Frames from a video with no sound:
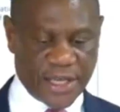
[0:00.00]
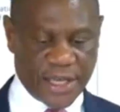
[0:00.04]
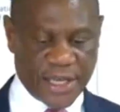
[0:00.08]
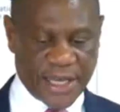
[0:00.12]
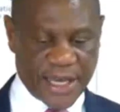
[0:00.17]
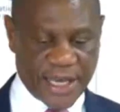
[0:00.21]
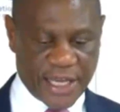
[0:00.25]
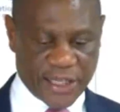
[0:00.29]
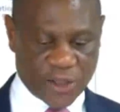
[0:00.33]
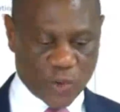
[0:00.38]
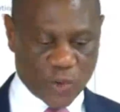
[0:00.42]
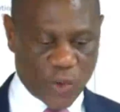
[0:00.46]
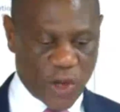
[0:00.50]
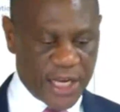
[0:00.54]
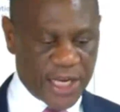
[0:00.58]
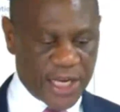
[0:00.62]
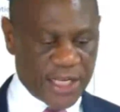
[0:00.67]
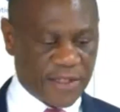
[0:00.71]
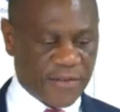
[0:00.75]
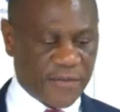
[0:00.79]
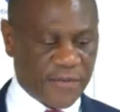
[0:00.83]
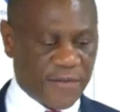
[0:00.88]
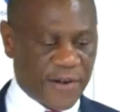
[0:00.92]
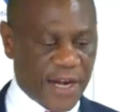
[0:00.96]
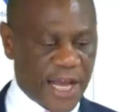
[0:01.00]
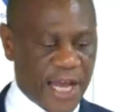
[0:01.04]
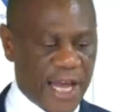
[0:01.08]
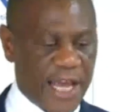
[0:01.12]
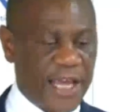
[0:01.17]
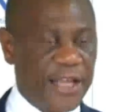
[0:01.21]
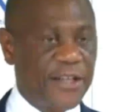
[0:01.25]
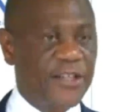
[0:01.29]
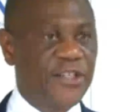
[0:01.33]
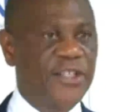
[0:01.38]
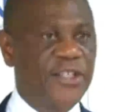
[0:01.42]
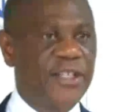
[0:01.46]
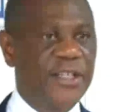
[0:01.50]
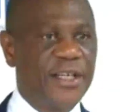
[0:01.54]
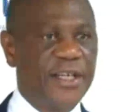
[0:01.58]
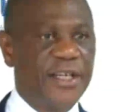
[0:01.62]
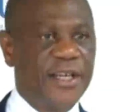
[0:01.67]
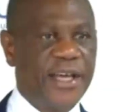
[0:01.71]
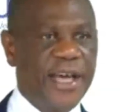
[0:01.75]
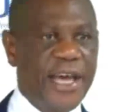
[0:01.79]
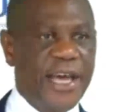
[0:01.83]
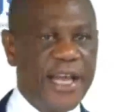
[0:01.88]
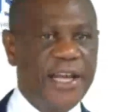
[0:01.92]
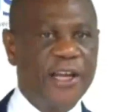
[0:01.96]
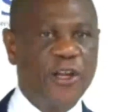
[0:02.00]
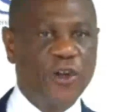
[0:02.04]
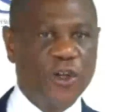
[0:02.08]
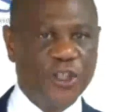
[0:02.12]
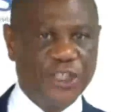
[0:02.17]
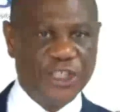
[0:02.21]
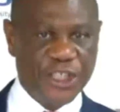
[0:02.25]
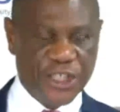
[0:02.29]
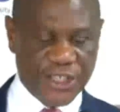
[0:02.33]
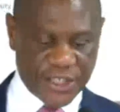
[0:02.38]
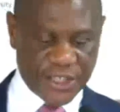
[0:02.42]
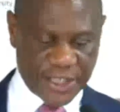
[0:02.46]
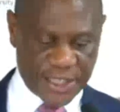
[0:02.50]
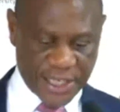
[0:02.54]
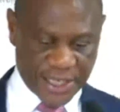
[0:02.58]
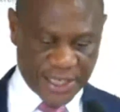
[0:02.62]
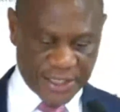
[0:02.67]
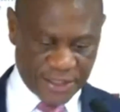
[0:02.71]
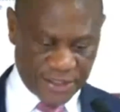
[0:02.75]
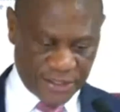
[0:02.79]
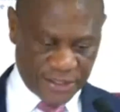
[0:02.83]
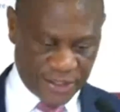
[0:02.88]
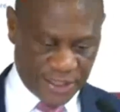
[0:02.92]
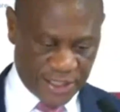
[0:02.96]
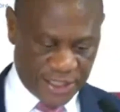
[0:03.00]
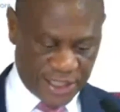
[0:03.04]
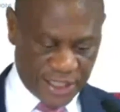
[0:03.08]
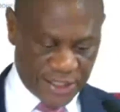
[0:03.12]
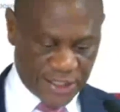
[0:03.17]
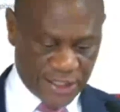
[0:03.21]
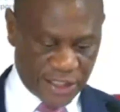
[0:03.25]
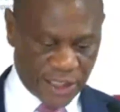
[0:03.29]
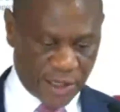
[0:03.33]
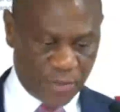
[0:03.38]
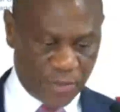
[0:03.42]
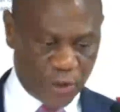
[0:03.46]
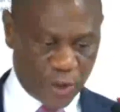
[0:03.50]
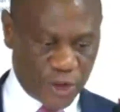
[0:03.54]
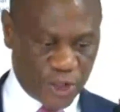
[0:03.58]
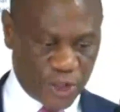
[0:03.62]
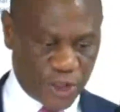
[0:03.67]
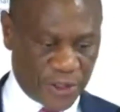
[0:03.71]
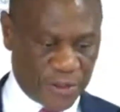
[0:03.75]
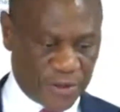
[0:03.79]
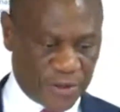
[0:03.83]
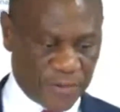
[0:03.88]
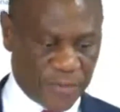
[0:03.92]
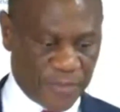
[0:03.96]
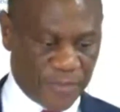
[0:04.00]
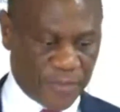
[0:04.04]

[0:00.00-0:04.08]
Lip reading: as well as freight and logistics distribution.